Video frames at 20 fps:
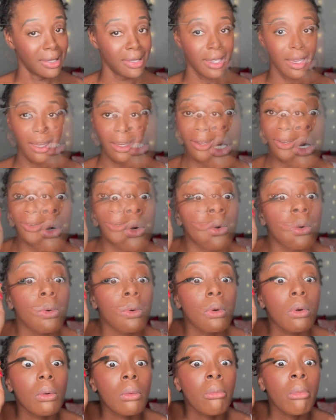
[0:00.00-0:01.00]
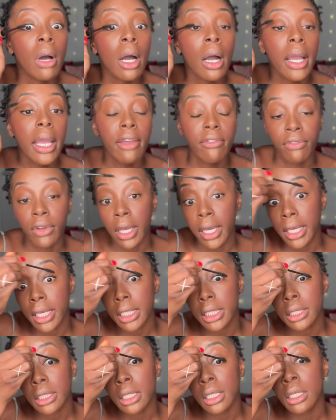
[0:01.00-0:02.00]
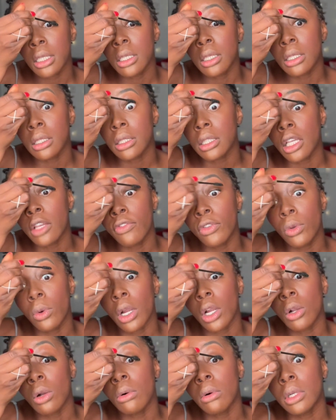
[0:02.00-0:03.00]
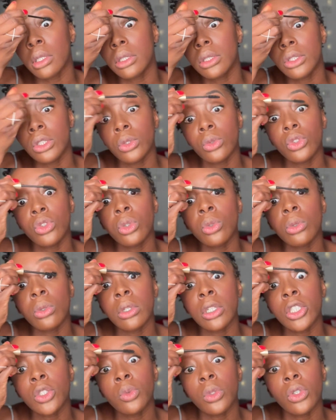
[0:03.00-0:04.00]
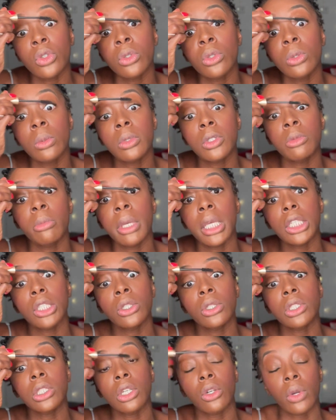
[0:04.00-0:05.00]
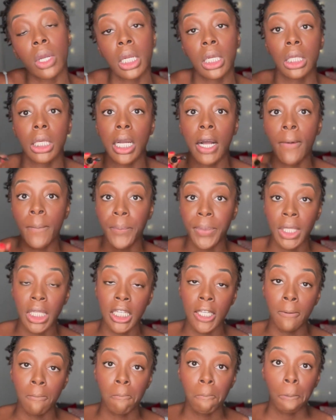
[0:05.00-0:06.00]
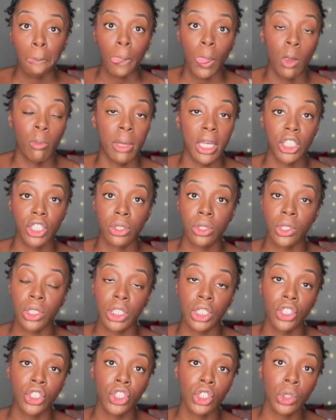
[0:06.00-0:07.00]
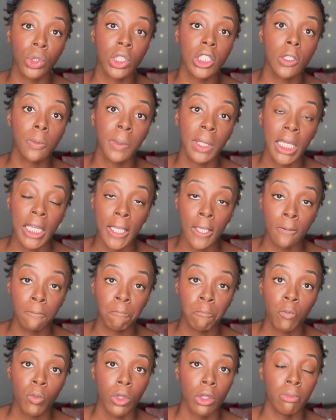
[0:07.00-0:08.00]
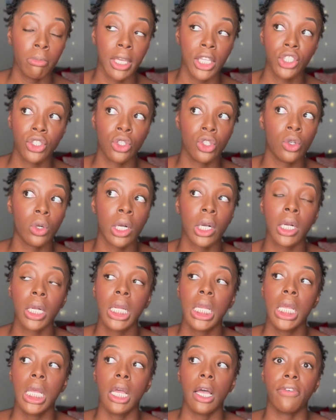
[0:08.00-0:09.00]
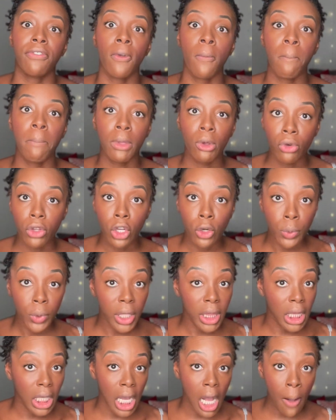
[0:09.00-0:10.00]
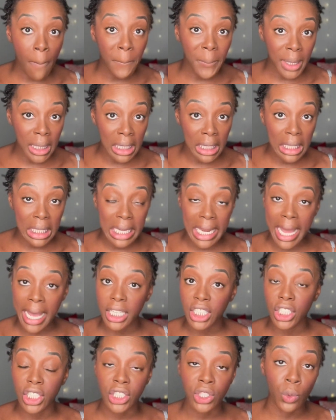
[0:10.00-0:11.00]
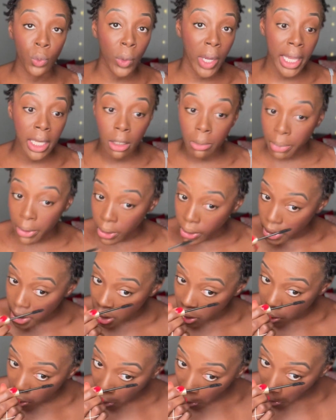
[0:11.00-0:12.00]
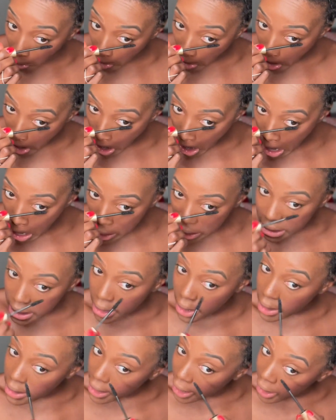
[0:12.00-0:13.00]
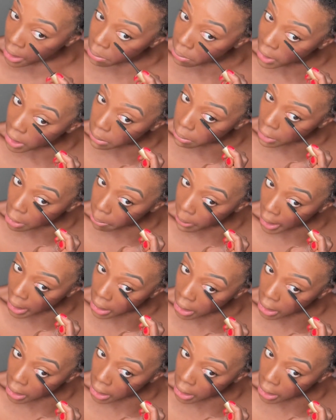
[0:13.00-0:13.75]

So my advice is, if you are going to do tours with groups, make sure it's an accredited company, make sure there's an insurance plan, make sure you are familiar with the company, not just a random person who says, hey, meet me by the